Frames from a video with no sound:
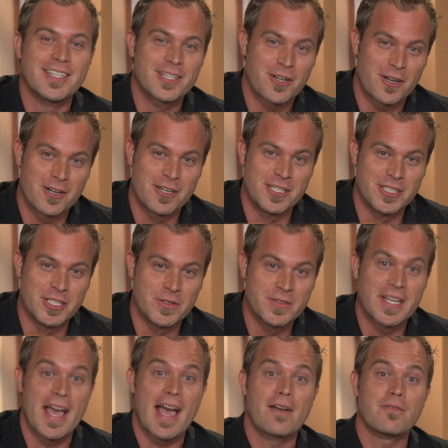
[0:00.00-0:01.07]
encourage you
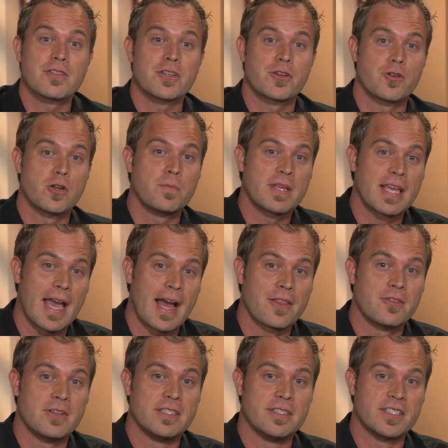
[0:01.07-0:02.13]
to have the group
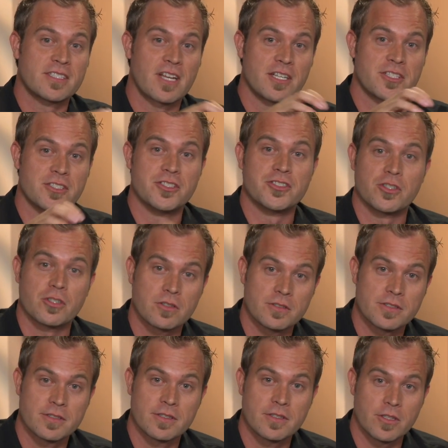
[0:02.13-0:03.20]
gather in discussion
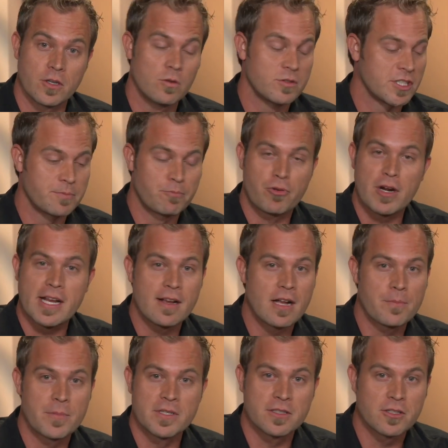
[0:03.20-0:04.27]
circles. Just breaking
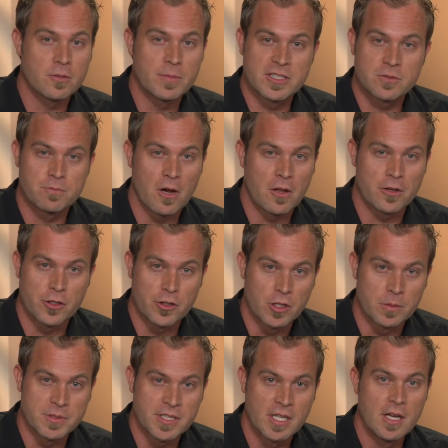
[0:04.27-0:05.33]
up into a little bit smaller
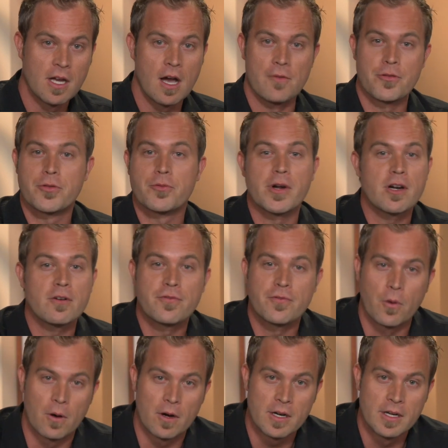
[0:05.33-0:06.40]
groups of 3 or
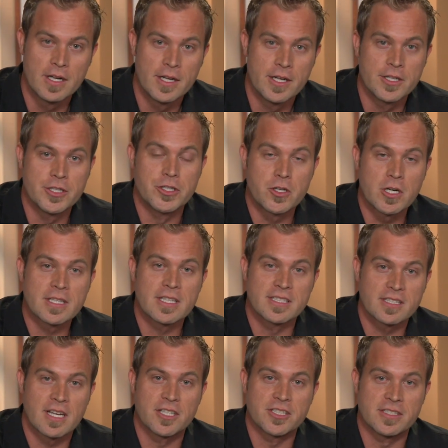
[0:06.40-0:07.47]
4 during the
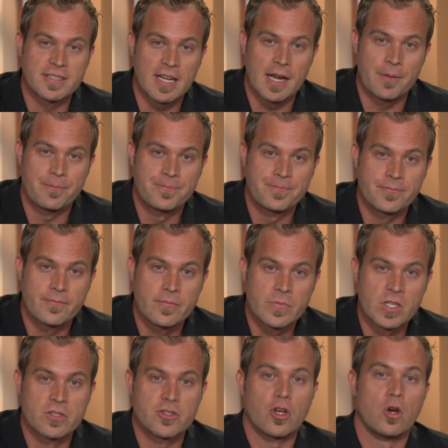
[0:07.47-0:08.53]
discussion time.
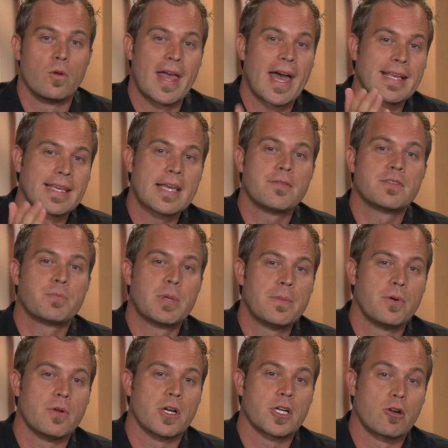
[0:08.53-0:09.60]
So that gives
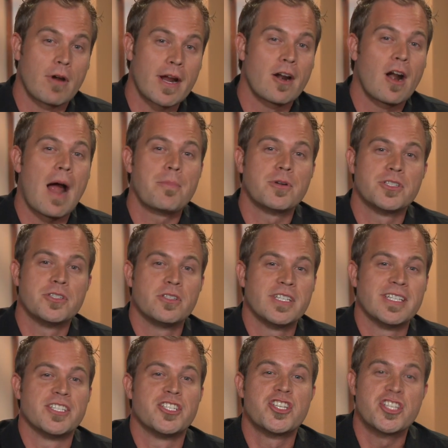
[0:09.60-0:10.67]
people a greater opportunity
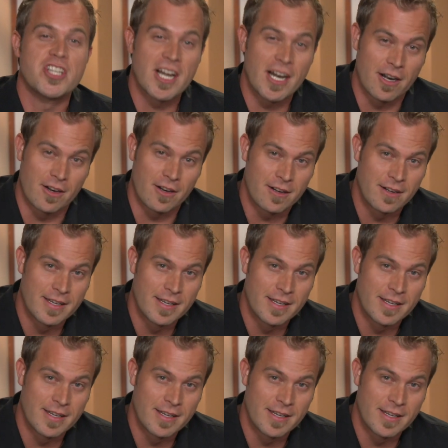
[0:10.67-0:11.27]
to share